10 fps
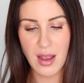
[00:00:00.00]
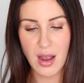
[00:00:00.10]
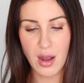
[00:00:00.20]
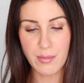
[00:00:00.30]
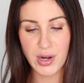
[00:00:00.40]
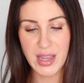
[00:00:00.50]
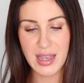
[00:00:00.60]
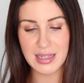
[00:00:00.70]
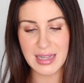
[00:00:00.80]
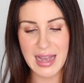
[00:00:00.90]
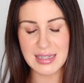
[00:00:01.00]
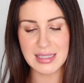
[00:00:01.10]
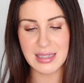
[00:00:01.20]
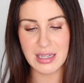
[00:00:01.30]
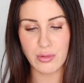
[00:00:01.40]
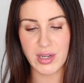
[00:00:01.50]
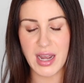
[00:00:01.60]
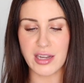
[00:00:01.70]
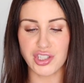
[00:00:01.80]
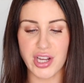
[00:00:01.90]
Ombre Eclat Liquid
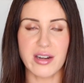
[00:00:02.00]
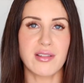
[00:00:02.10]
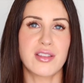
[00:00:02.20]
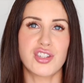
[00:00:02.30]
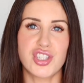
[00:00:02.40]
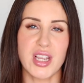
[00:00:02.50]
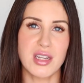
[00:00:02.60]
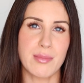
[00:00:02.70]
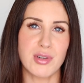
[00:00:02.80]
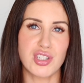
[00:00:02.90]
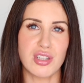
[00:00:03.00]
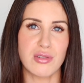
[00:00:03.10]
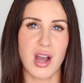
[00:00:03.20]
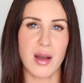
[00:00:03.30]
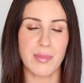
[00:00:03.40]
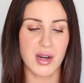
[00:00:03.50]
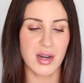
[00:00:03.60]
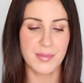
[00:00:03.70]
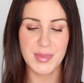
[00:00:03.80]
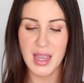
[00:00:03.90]
Eyeshadow in the shade number 2
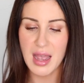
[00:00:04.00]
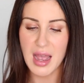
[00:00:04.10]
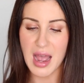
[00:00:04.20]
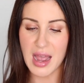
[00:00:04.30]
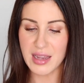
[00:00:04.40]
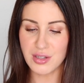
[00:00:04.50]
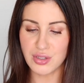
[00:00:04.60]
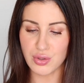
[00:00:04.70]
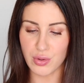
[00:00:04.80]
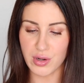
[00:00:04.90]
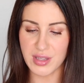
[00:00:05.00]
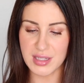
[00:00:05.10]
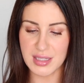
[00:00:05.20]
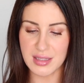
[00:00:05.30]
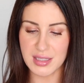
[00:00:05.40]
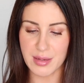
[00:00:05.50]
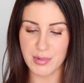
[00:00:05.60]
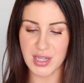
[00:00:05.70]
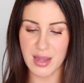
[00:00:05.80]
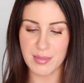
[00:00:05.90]
Copper. I adore this in the
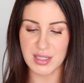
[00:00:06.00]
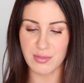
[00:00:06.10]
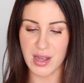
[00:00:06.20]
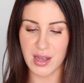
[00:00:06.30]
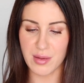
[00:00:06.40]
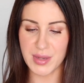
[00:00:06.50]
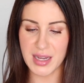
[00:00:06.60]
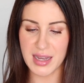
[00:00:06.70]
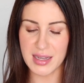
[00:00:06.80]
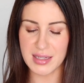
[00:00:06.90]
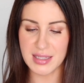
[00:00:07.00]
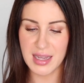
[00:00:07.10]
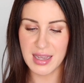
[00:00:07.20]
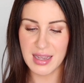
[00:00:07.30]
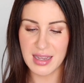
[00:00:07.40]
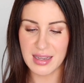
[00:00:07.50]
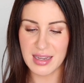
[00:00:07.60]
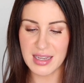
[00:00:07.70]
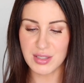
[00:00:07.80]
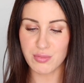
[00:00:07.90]
summertime as well because
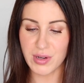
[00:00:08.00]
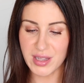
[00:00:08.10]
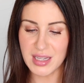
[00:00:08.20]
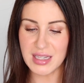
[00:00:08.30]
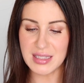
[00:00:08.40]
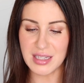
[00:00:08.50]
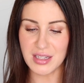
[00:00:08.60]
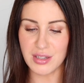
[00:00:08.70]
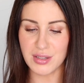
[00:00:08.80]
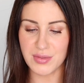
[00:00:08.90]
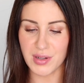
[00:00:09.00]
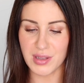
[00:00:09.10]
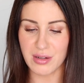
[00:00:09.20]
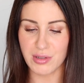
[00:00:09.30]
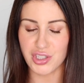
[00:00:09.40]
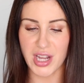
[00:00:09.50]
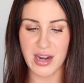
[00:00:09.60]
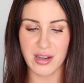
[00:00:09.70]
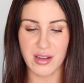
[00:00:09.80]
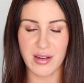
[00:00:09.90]
it's really easy to use for a liquid
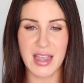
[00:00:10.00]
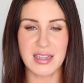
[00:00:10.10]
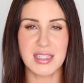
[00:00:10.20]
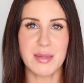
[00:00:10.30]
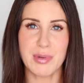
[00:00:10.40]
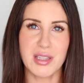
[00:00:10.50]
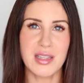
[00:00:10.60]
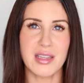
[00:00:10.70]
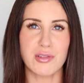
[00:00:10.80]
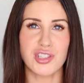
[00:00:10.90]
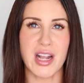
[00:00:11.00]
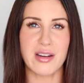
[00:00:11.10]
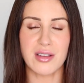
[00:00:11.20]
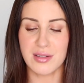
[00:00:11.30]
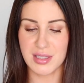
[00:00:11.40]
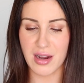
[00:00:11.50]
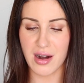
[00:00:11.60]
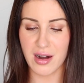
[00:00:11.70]
shadow, and typically liquid shadows